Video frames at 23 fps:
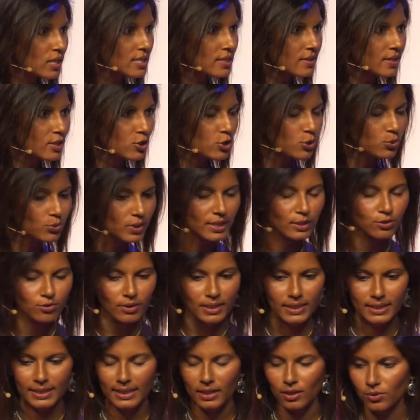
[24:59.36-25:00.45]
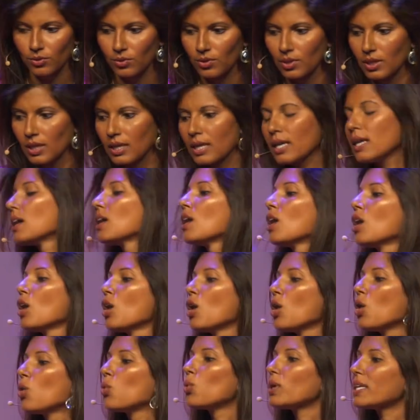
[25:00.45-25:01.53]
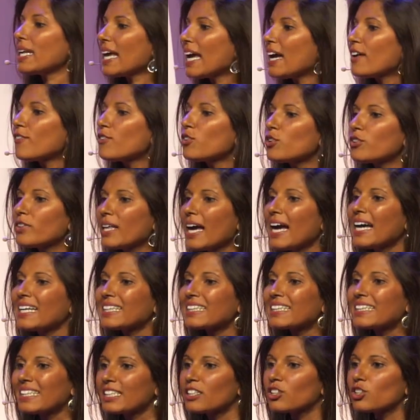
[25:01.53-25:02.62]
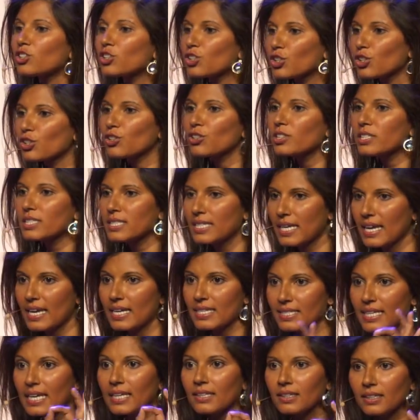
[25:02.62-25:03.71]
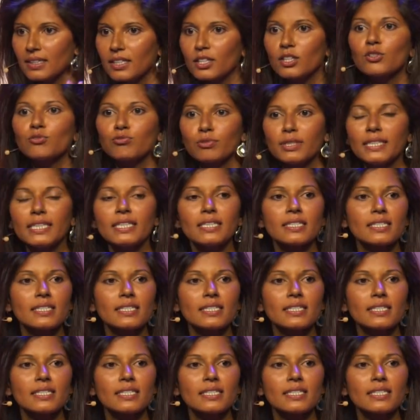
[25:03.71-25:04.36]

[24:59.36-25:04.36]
is it that you need right now? Whatever that little girl says, that little Rhea